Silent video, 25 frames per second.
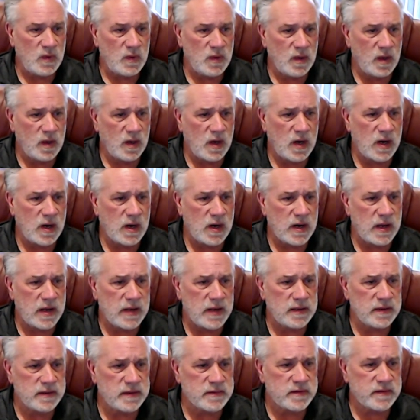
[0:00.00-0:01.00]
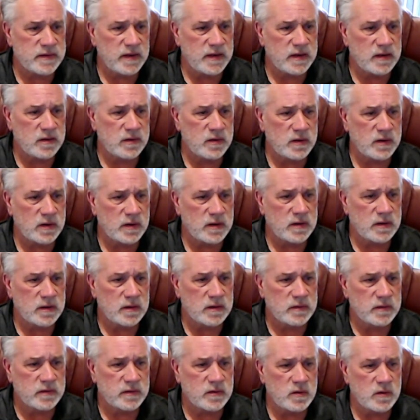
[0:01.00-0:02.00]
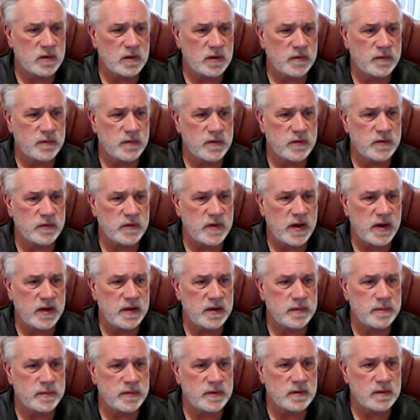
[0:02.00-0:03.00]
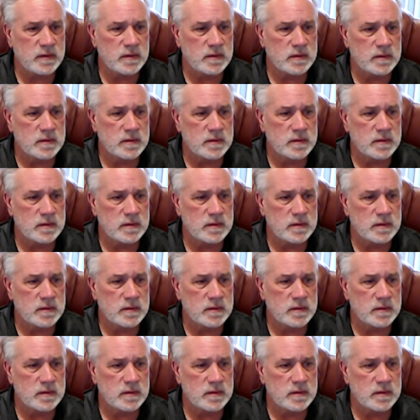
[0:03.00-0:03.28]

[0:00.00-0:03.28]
All right, let's take a look. Let's go on our first item here.